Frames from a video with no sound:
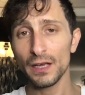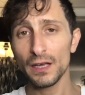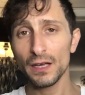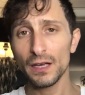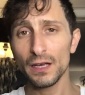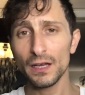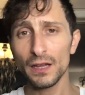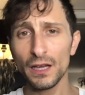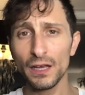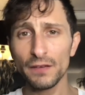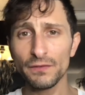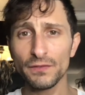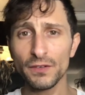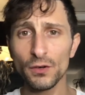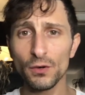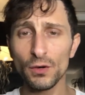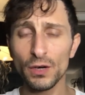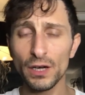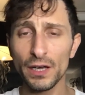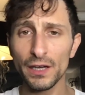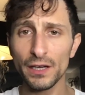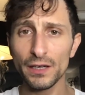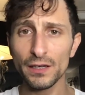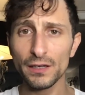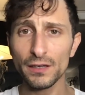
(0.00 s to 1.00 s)
Left and
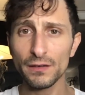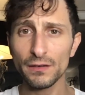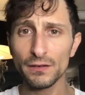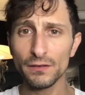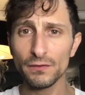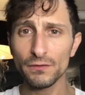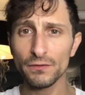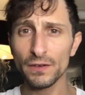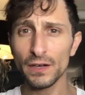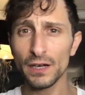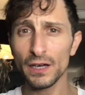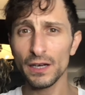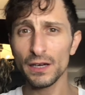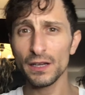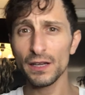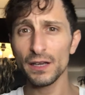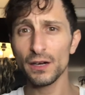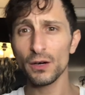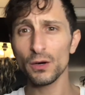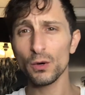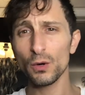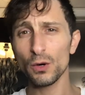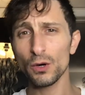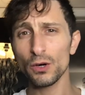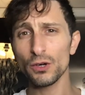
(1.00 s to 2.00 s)
right find their
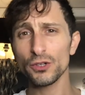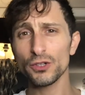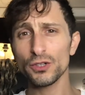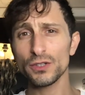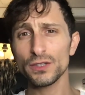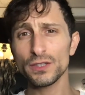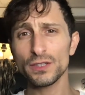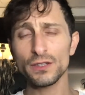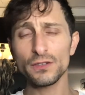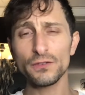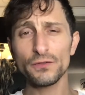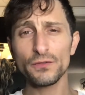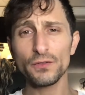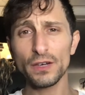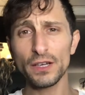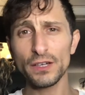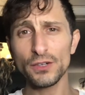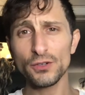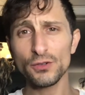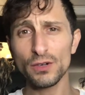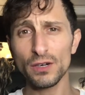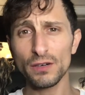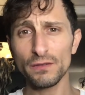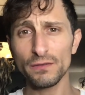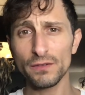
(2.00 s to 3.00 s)
origins in the
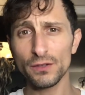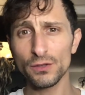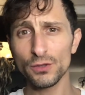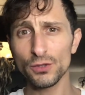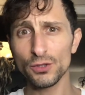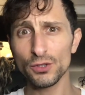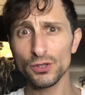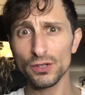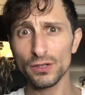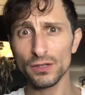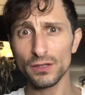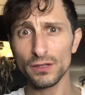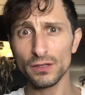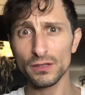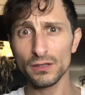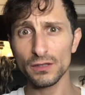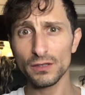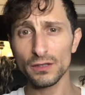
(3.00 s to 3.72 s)
French Revolution.